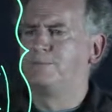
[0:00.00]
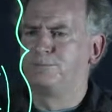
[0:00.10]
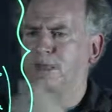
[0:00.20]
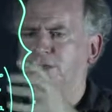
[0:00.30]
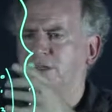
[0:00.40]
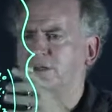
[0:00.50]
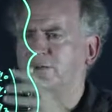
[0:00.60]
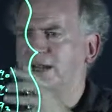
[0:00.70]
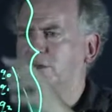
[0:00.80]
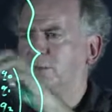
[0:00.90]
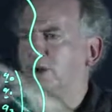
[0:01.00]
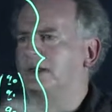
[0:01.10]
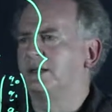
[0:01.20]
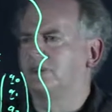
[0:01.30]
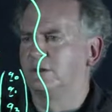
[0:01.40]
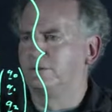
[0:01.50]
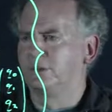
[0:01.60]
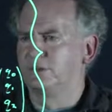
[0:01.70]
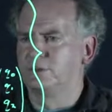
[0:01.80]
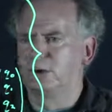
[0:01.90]
matrix vector product. So the
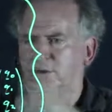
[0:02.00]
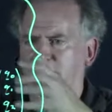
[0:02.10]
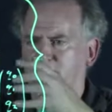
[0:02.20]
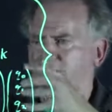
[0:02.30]
first row times the